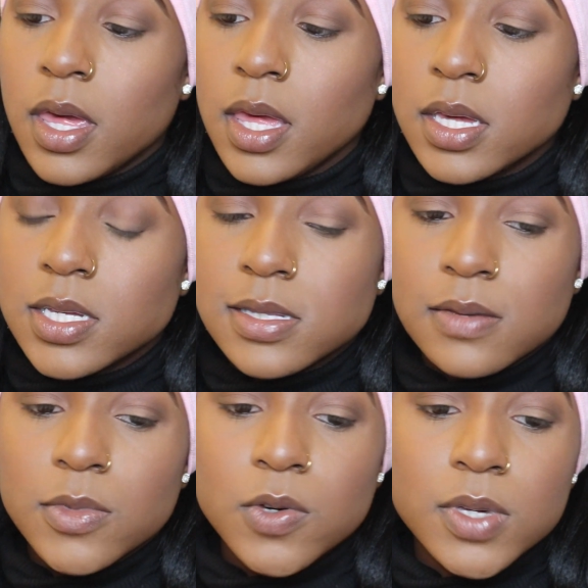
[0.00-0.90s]
and
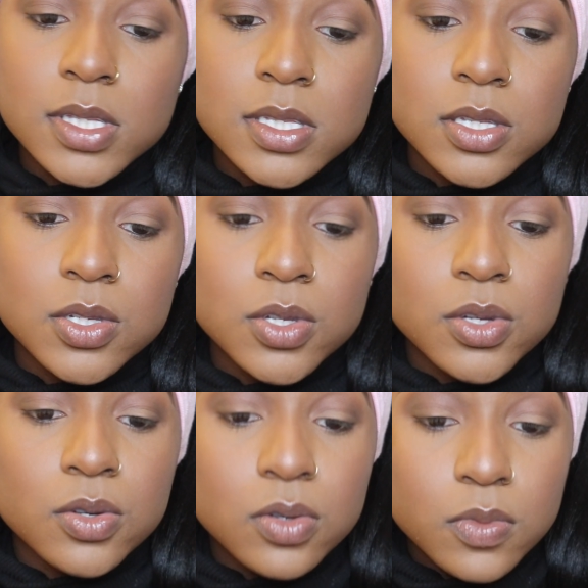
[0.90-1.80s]
I'm going
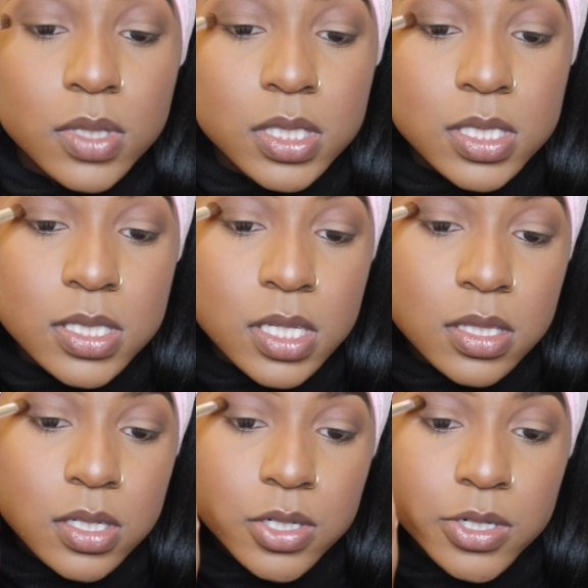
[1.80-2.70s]
to blend this
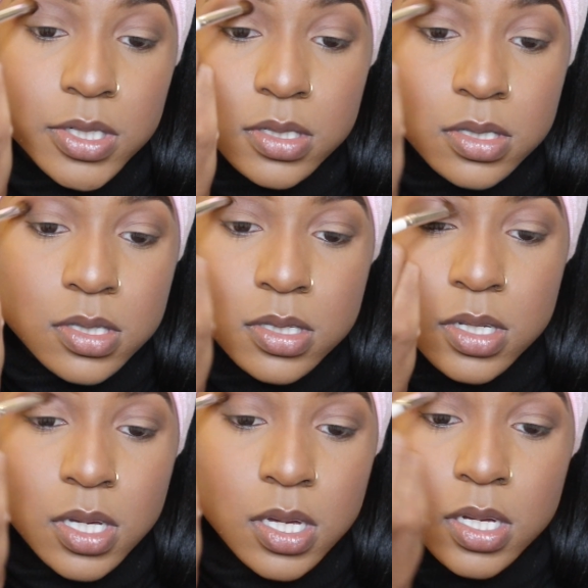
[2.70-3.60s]
in the crease
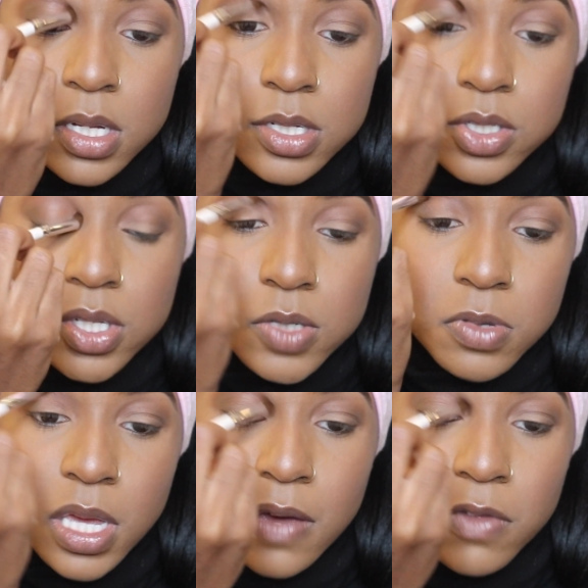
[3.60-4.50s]
just so
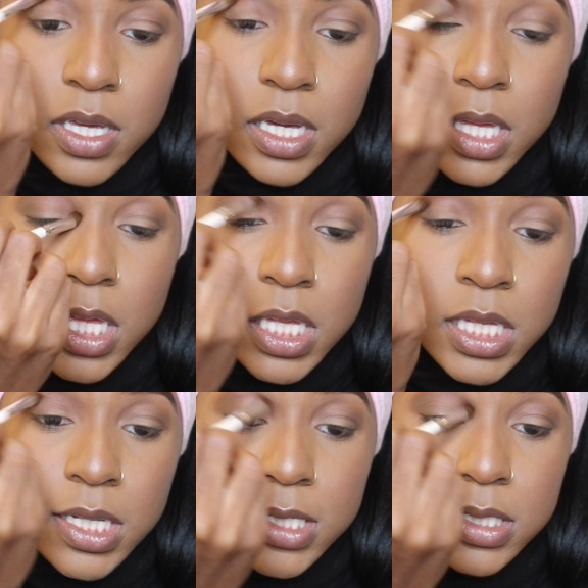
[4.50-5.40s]
we have like a
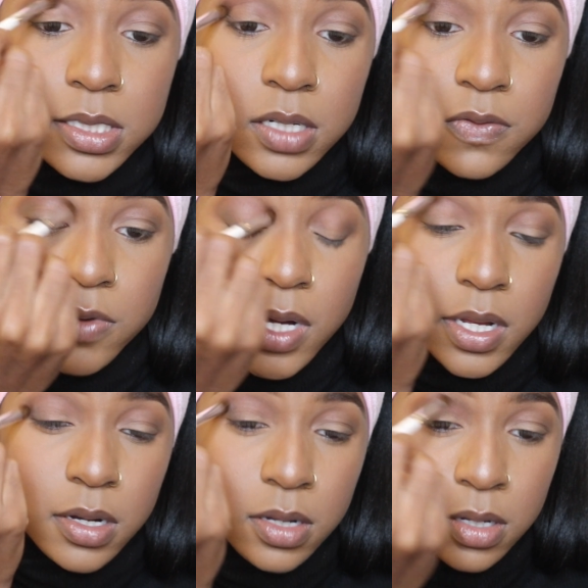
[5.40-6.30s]
hint of
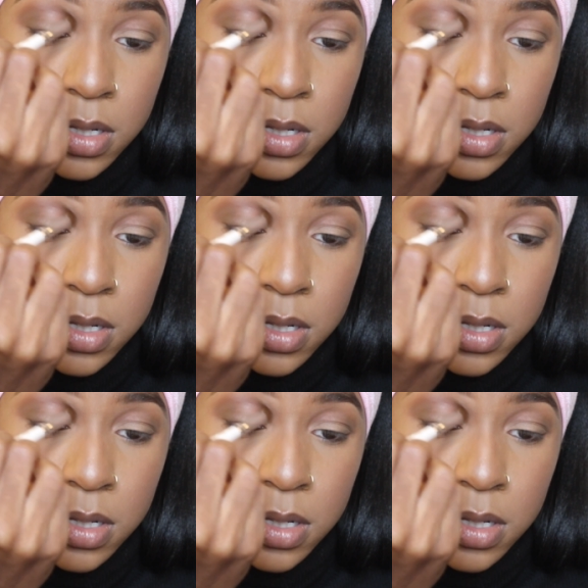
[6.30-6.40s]
red.